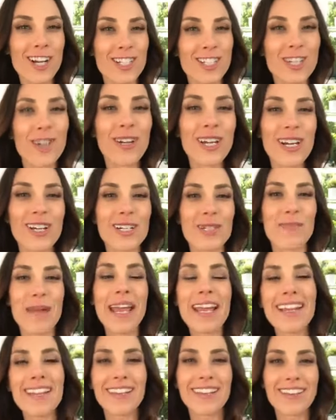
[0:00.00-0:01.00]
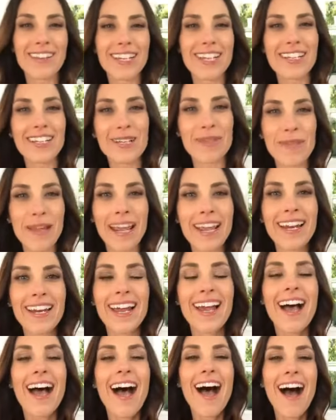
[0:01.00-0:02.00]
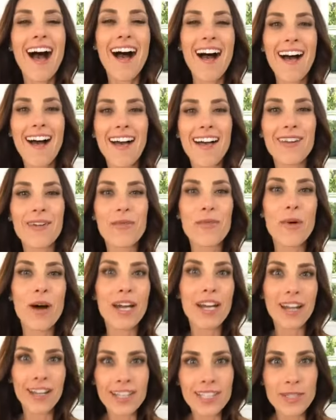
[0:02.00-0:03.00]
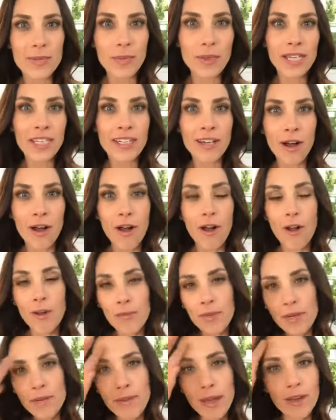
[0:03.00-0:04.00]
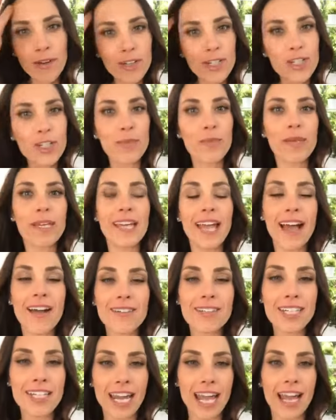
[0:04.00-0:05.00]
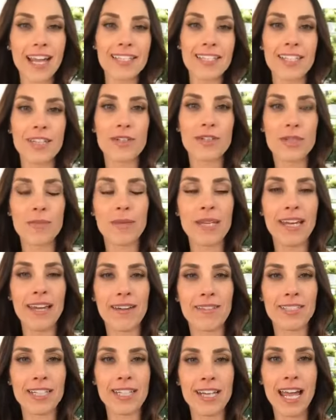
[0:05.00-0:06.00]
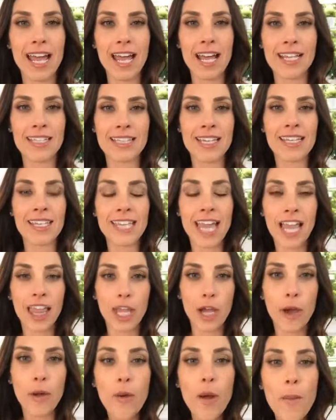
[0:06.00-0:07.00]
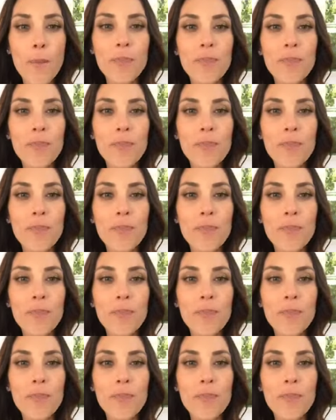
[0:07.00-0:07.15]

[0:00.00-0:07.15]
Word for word: two-year debate, three-year debate on what unsweetened almond milk should be counted as. It used to be counted as yellow.